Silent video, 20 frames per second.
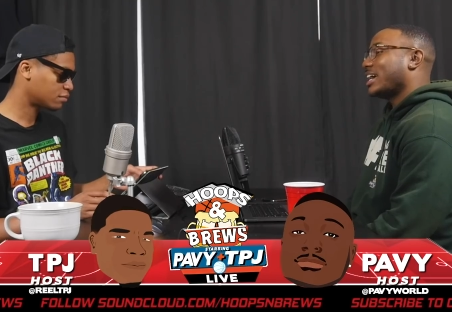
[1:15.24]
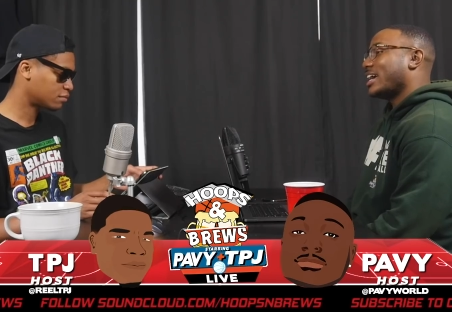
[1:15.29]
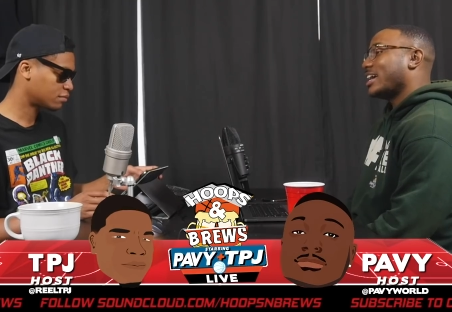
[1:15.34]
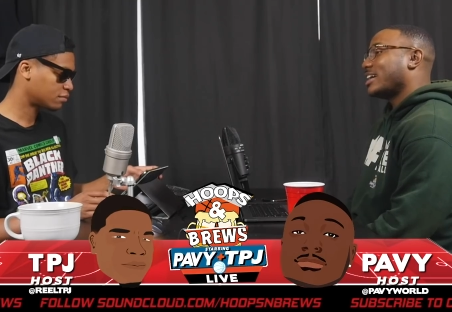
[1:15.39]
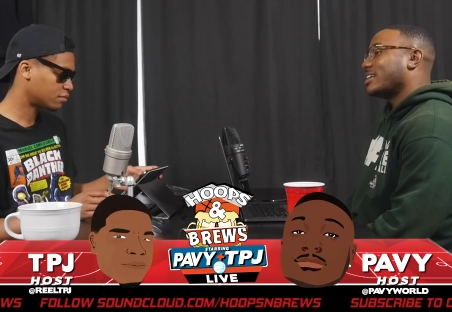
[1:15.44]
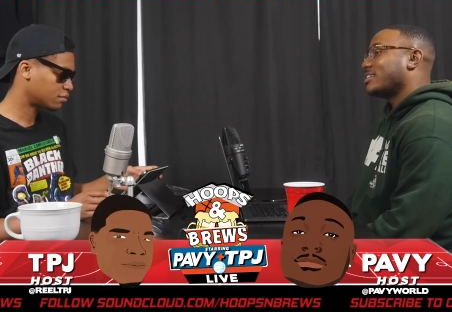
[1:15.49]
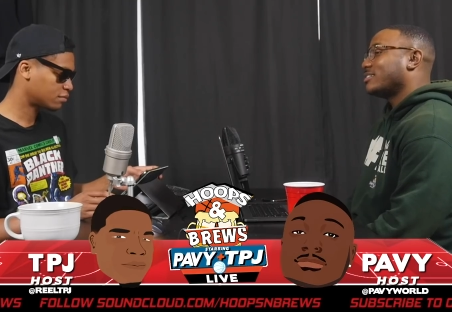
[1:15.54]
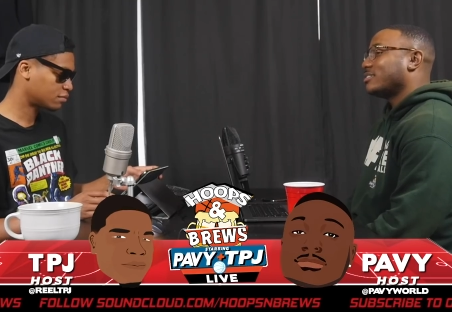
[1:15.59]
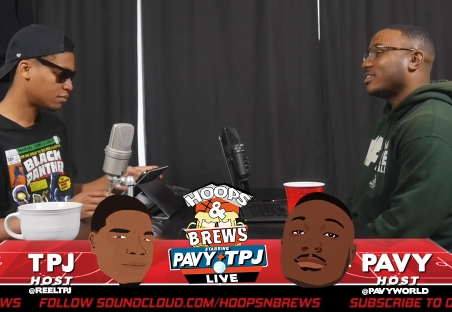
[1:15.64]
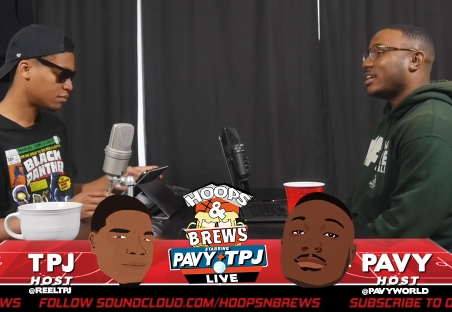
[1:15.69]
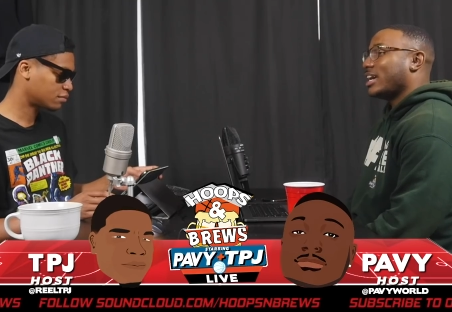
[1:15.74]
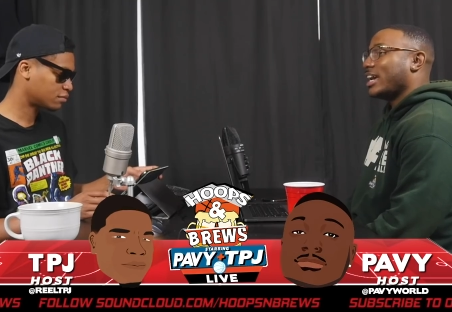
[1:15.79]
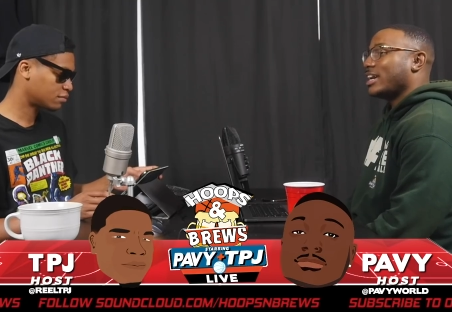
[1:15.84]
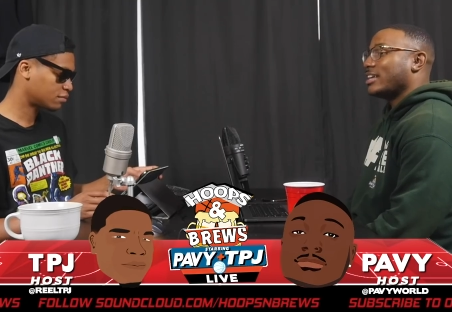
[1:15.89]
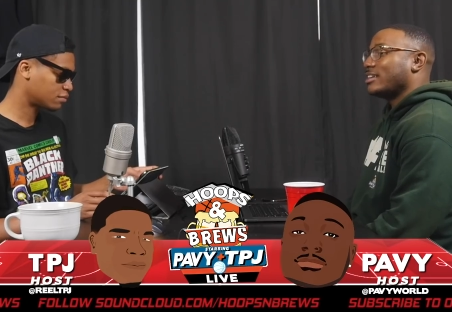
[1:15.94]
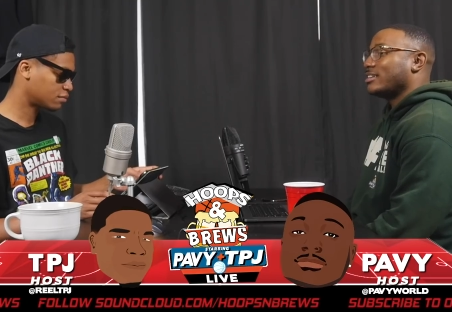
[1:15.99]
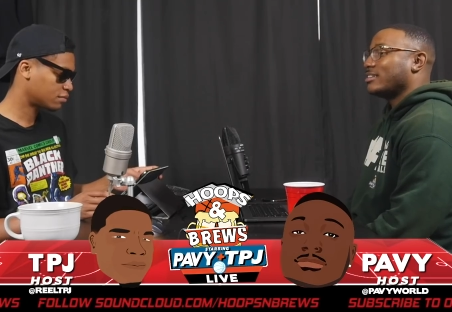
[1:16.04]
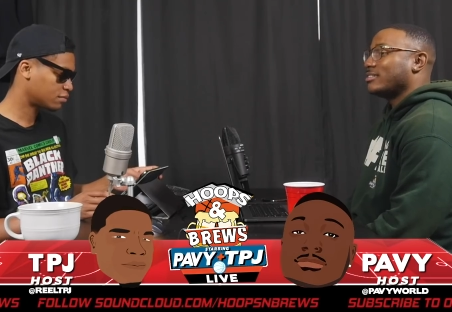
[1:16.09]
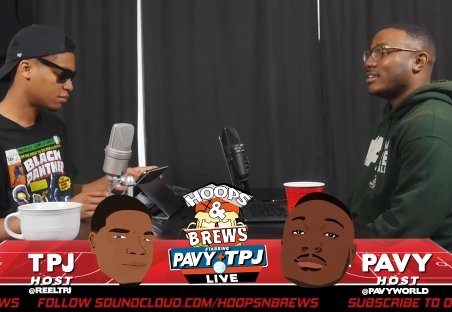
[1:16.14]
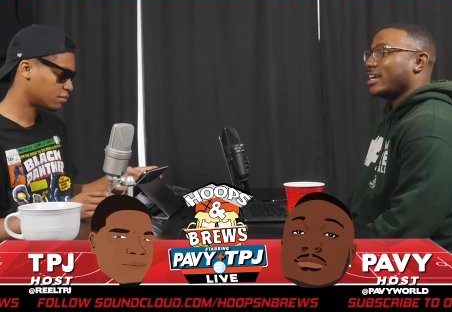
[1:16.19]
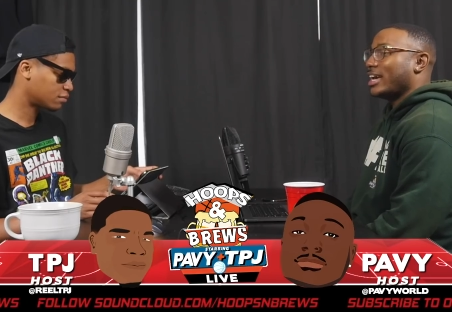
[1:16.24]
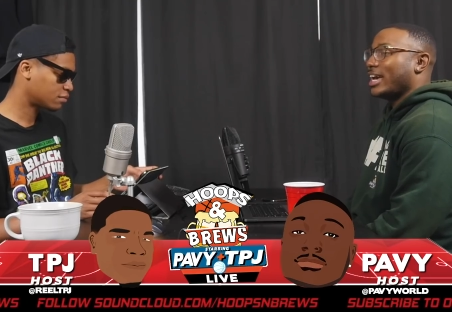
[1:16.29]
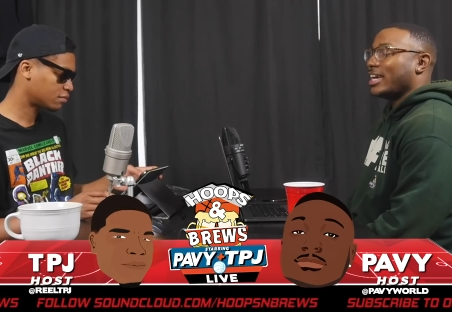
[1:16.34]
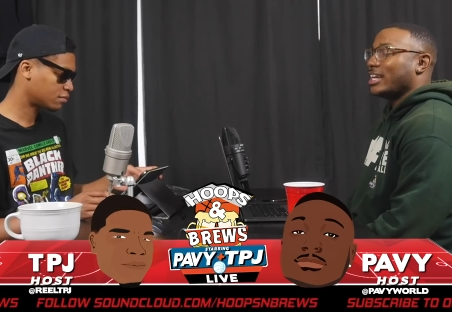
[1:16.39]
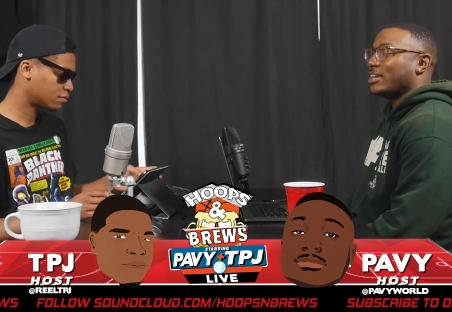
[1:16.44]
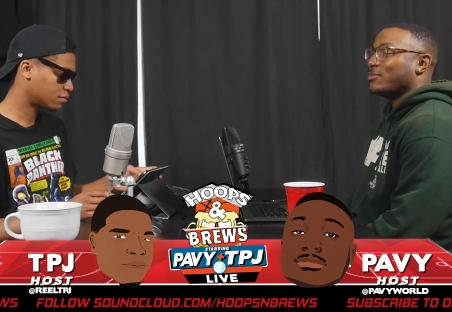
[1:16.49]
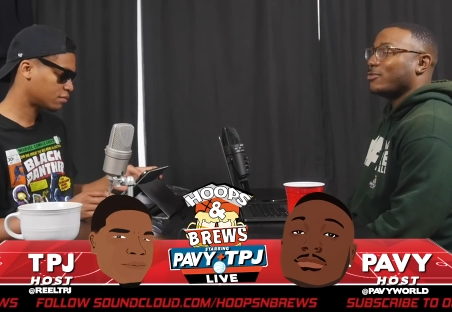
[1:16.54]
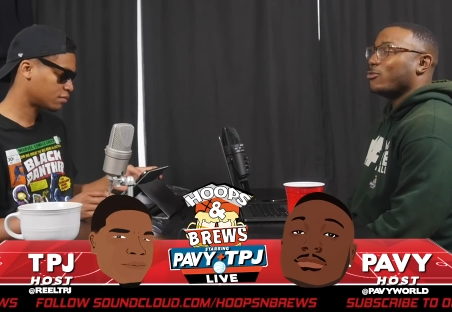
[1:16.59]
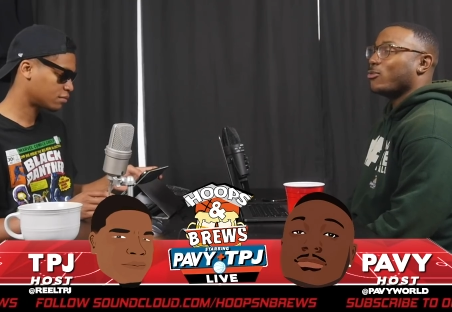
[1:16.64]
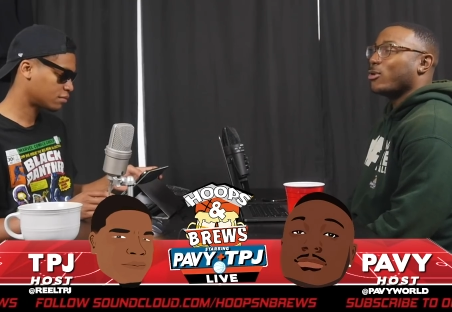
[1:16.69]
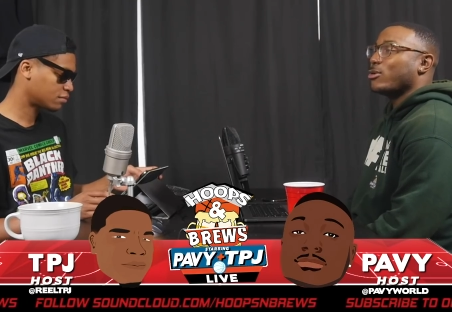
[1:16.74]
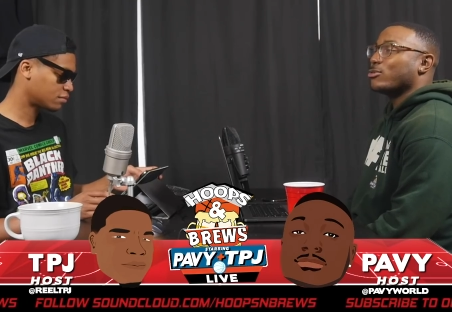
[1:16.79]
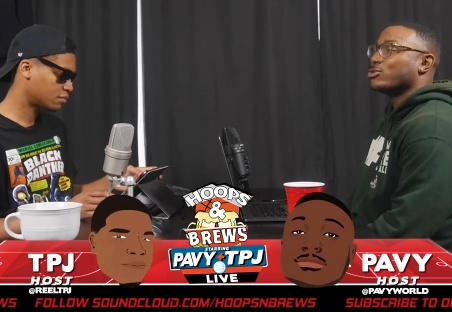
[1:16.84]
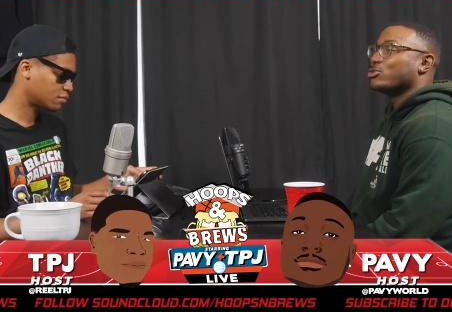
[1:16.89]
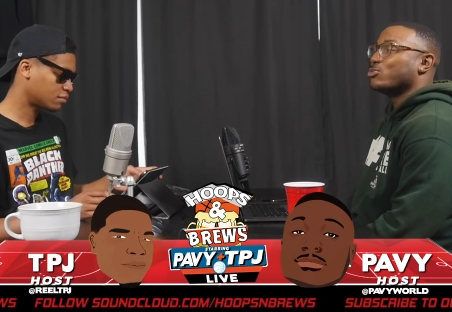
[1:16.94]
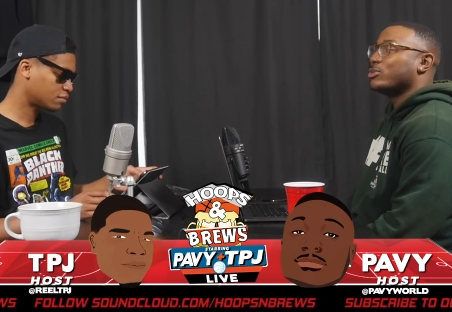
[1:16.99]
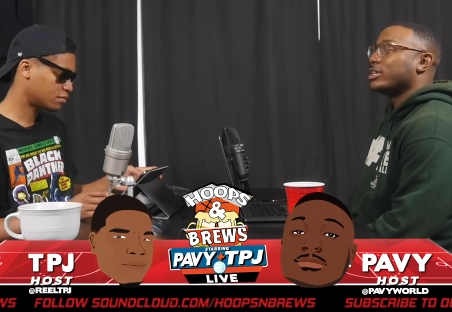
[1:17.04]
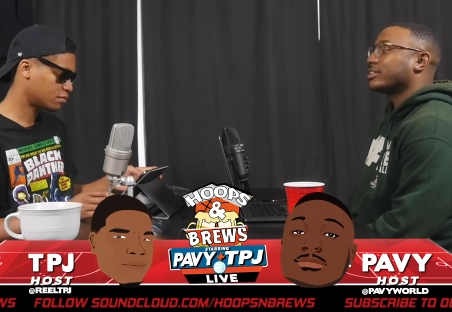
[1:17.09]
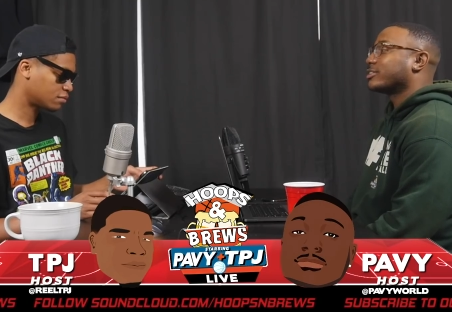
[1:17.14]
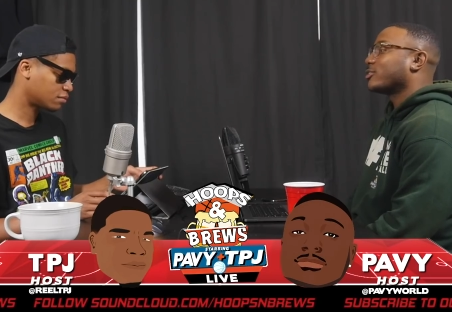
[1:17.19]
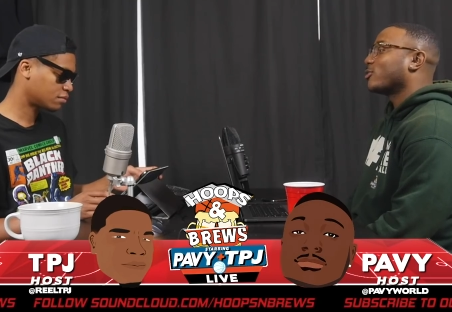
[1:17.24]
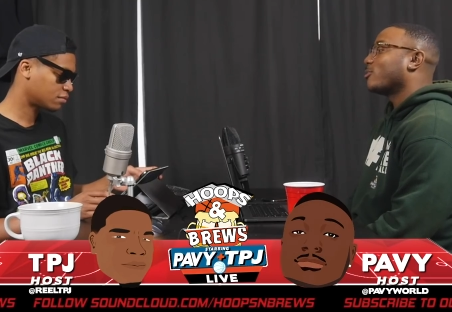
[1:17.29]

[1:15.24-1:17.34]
Speaker 1: and and and if we want to, we can